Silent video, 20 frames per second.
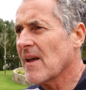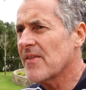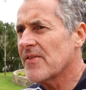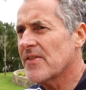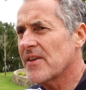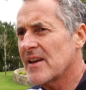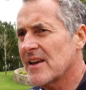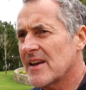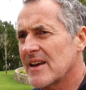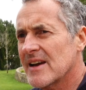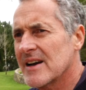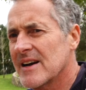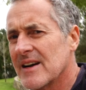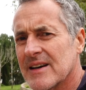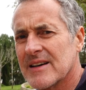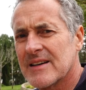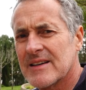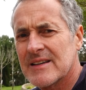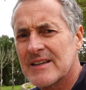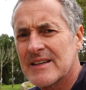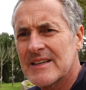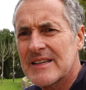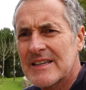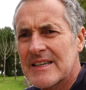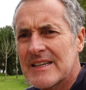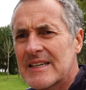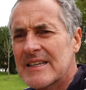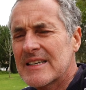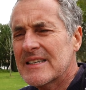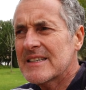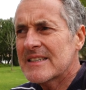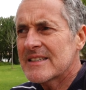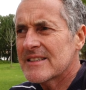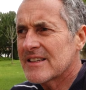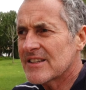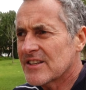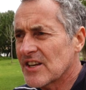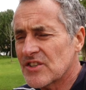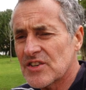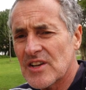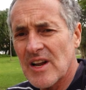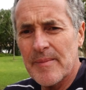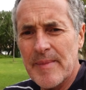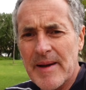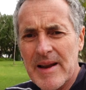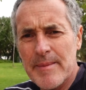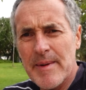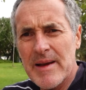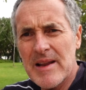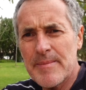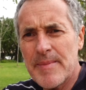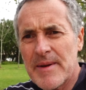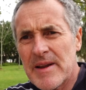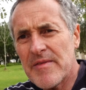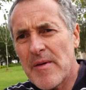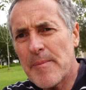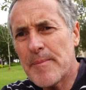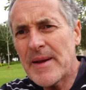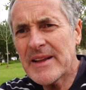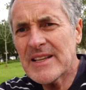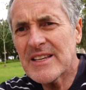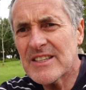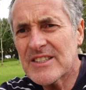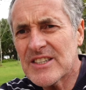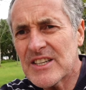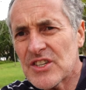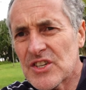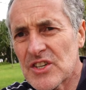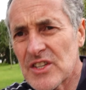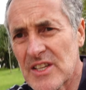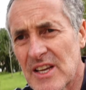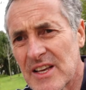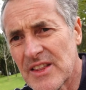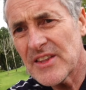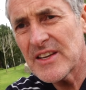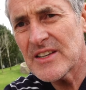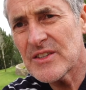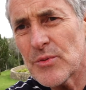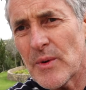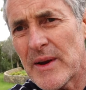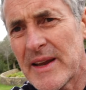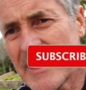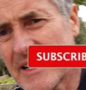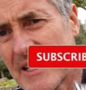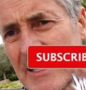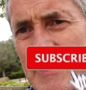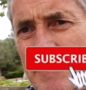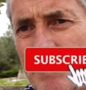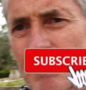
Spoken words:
the decision I made a bit of a big decision this week.